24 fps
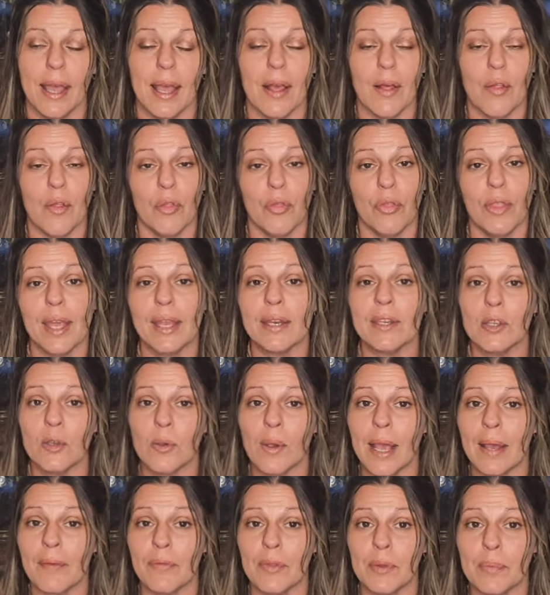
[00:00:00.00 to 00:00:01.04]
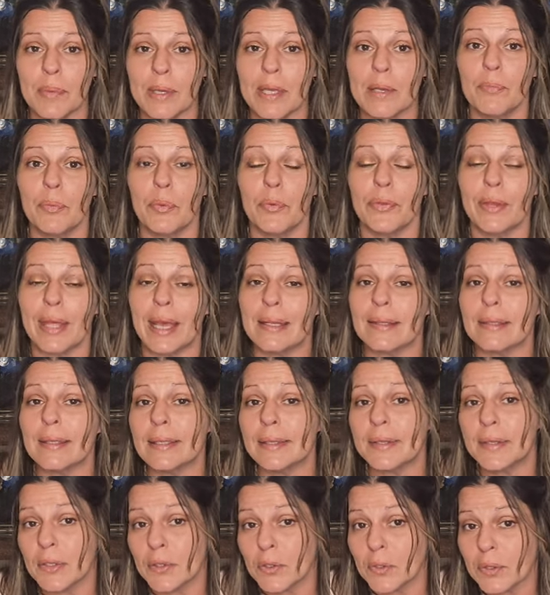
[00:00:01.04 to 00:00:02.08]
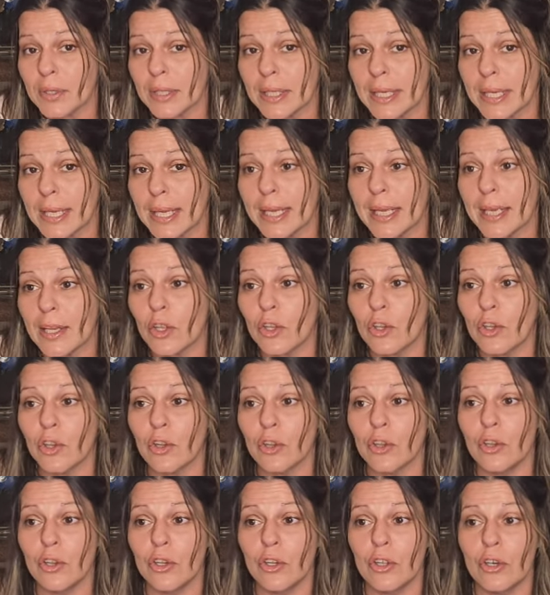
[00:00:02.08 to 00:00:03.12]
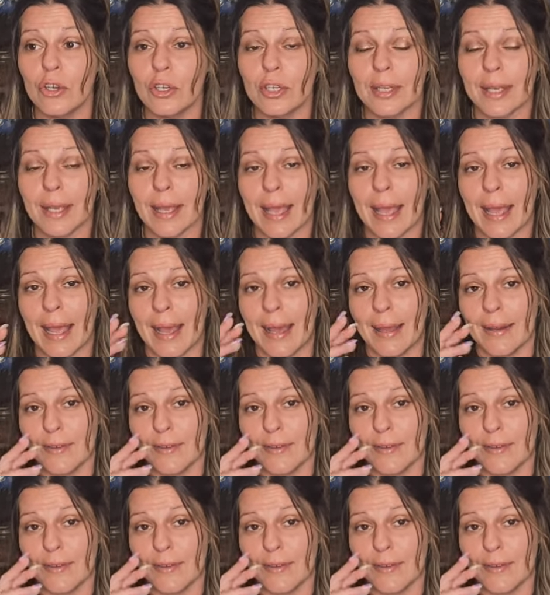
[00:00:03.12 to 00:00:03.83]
Then you have the people that literally look at